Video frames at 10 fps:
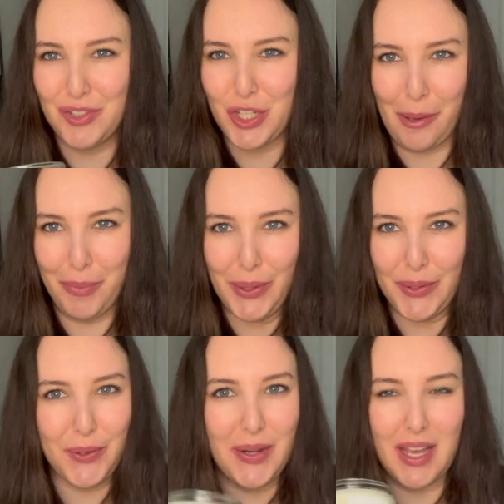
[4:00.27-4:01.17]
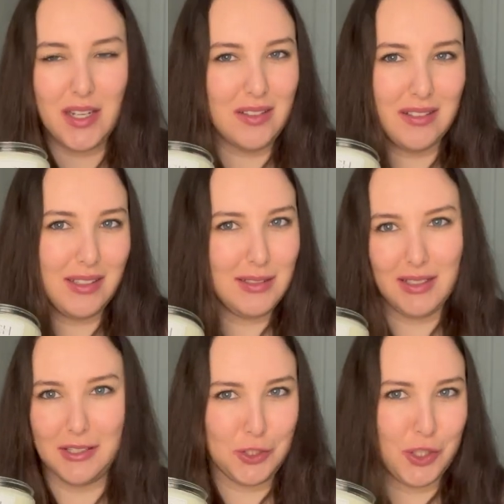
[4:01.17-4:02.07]
shampoo and a
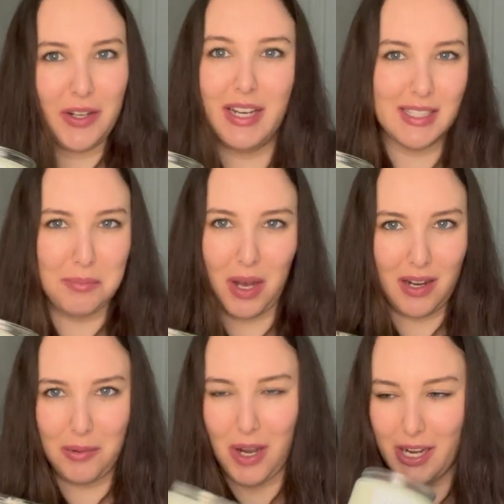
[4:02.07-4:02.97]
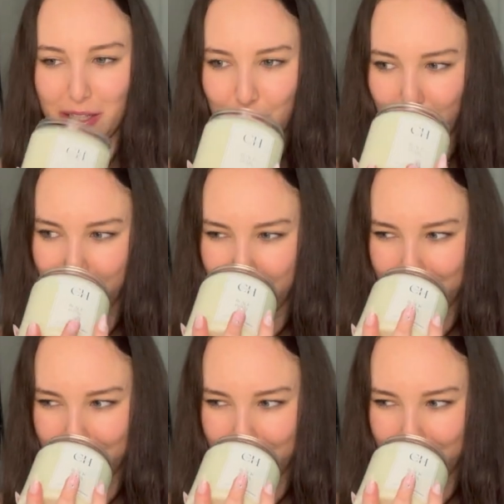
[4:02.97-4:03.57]
luxurious body wash